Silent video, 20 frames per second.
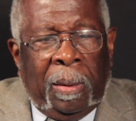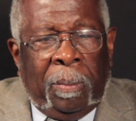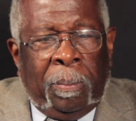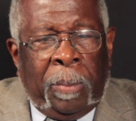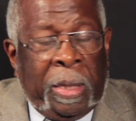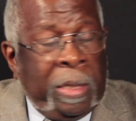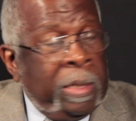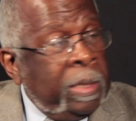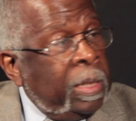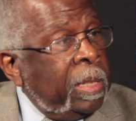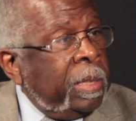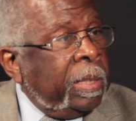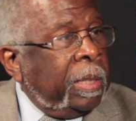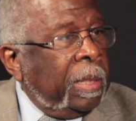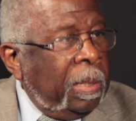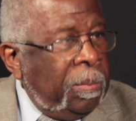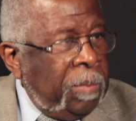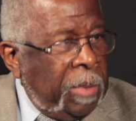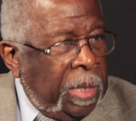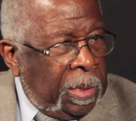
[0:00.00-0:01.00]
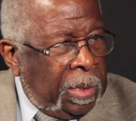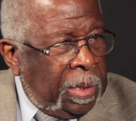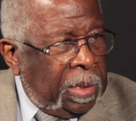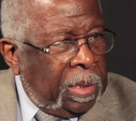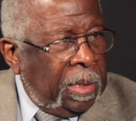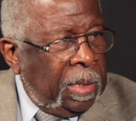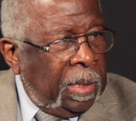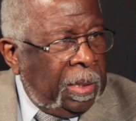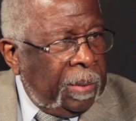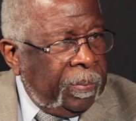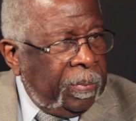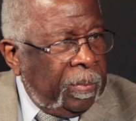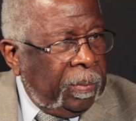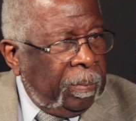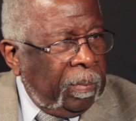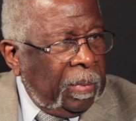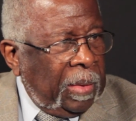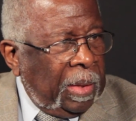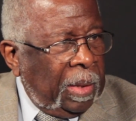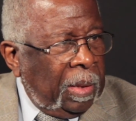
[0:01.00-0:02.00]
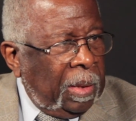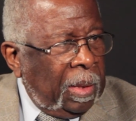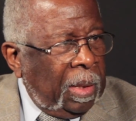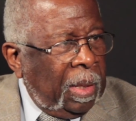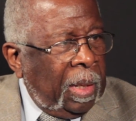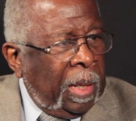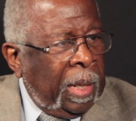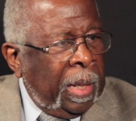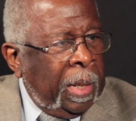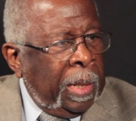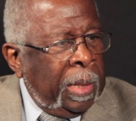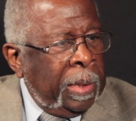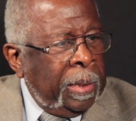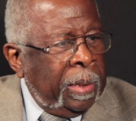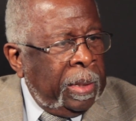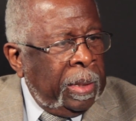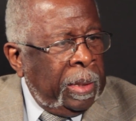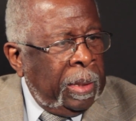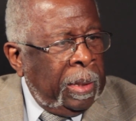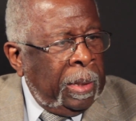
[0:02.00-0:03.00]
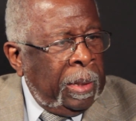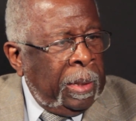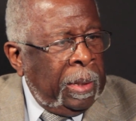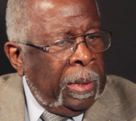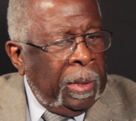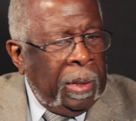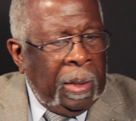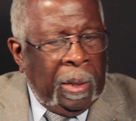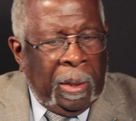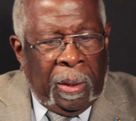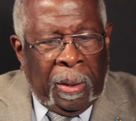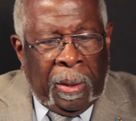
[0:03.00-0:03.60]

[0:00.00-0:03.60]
business community and the